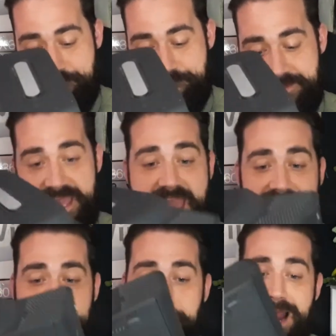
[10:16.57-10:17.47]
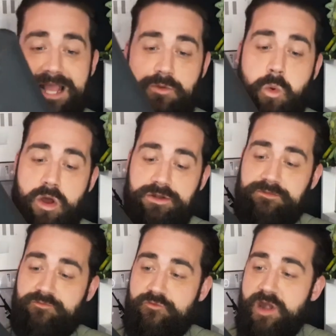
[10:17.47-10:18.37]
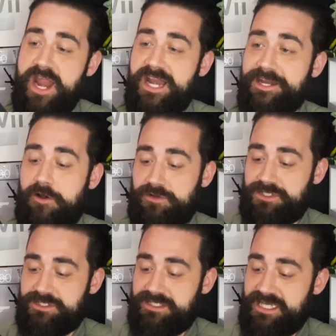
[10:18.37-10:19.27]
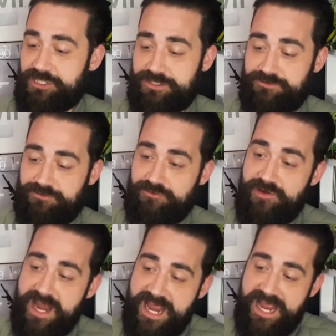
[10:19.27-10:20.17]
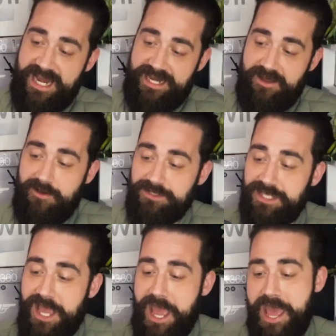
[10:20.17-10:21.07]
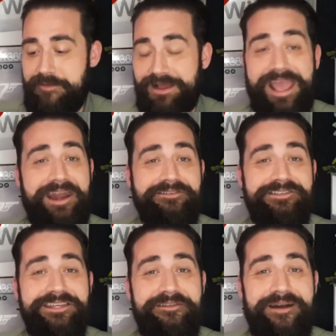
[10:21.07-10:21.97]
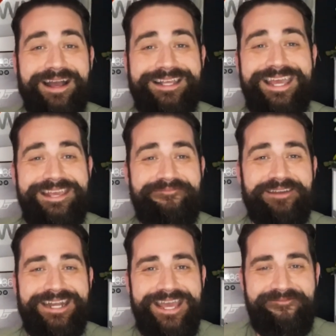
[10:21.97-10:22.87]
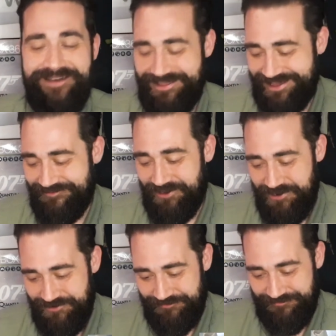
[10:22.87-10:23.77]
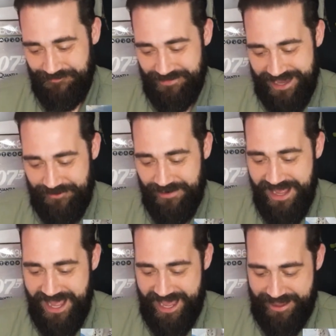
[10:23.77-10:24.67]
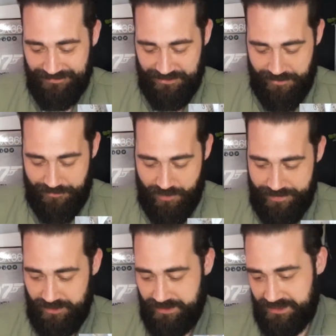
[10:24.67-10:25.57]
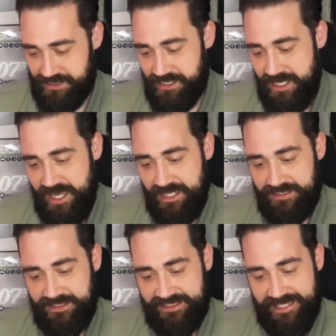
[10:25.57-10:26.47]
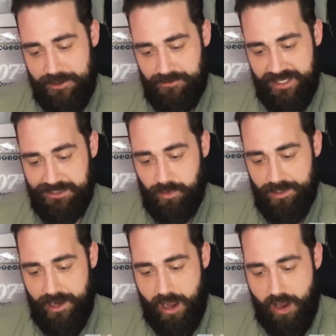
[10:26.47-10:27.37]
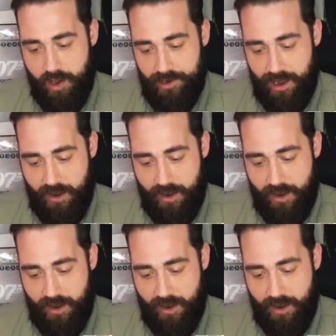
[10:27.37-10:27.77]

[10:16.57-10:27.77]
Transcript: Yeah, it's a black one. Really nice condition. Really nice. Again, I was thinking about keeping it, but I think I've got enough of them now. So I will be looking to sell this one on.